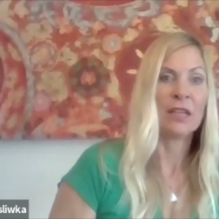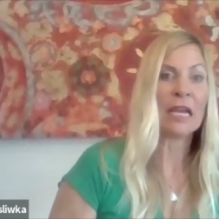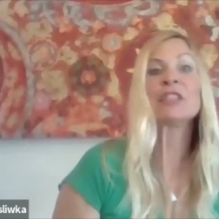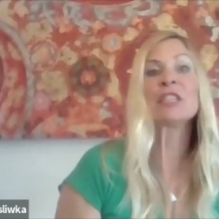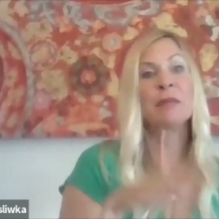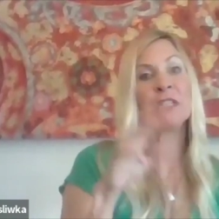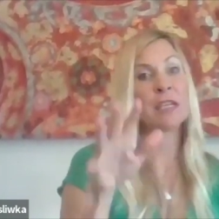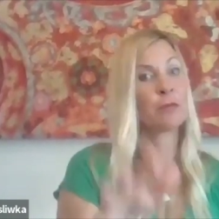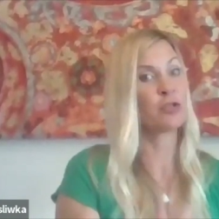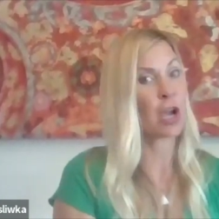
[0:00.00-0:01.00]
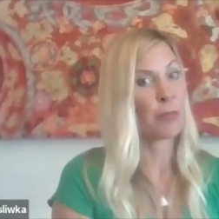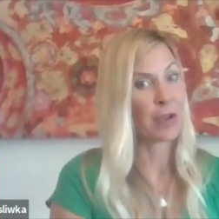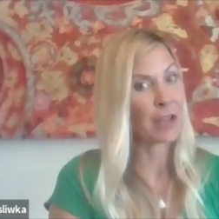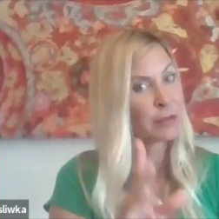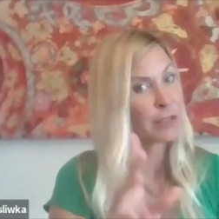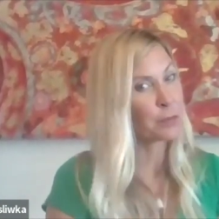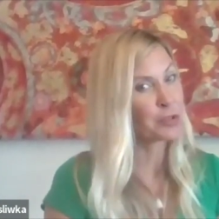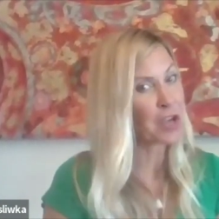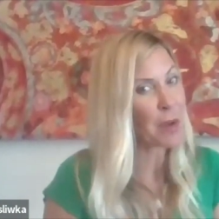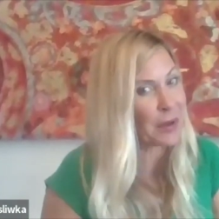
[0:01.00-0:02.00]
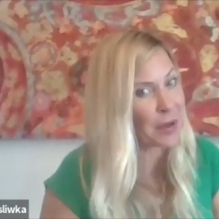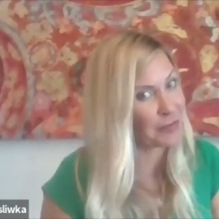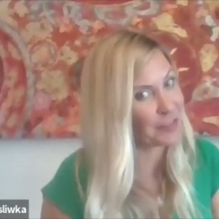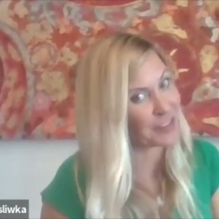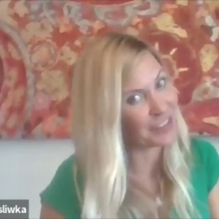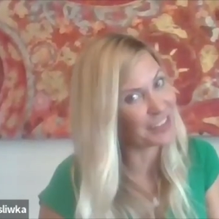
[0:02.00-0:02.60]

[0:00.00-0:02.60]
every time I take them shopping. And I don't take them shopping often.